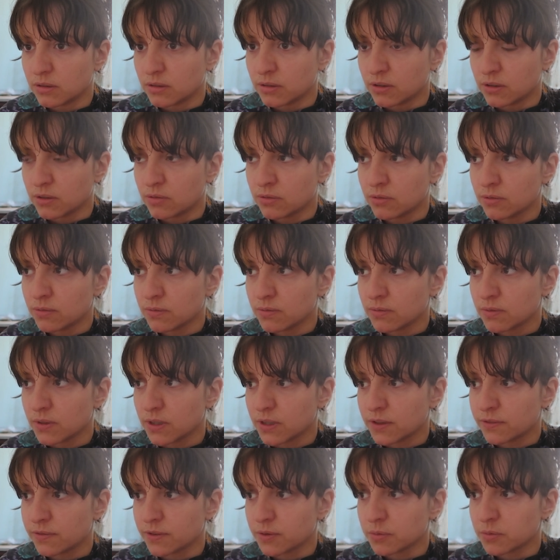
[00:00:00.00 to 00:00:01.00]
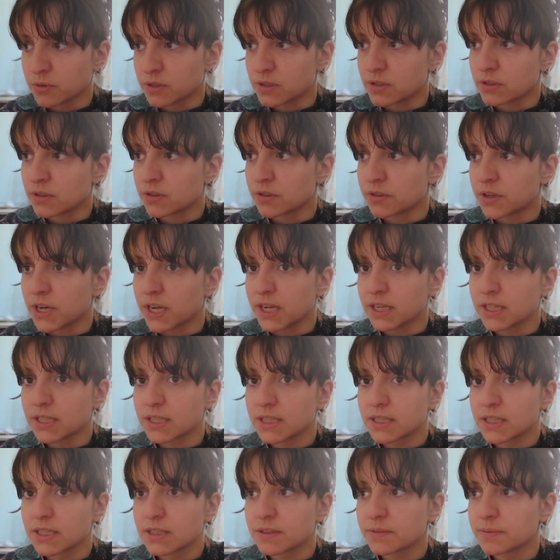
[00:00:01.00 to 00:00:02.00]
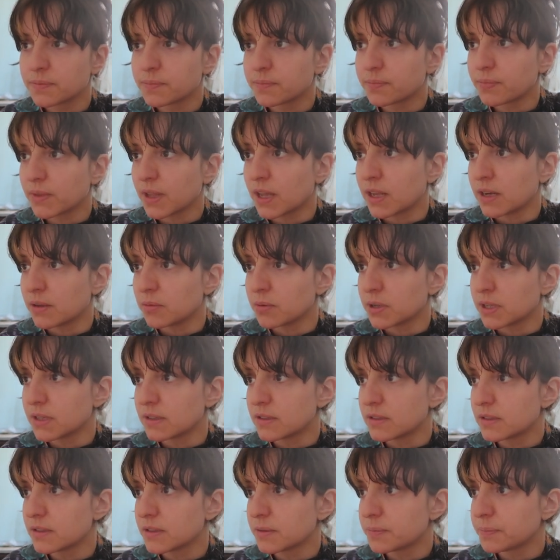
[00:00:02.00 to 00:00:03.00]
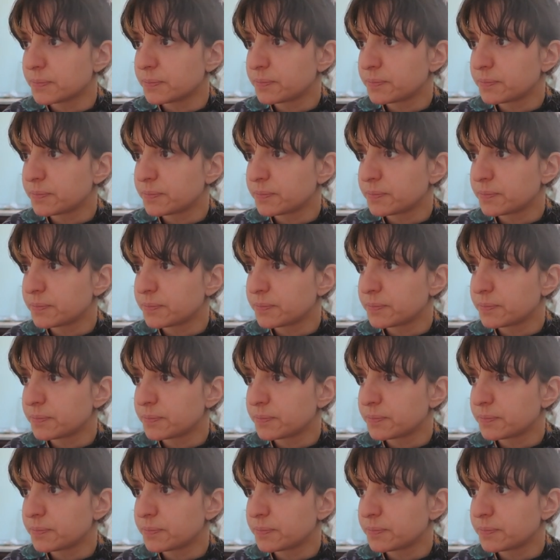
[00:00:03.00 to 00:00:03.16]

No, if it was correct. Anyways.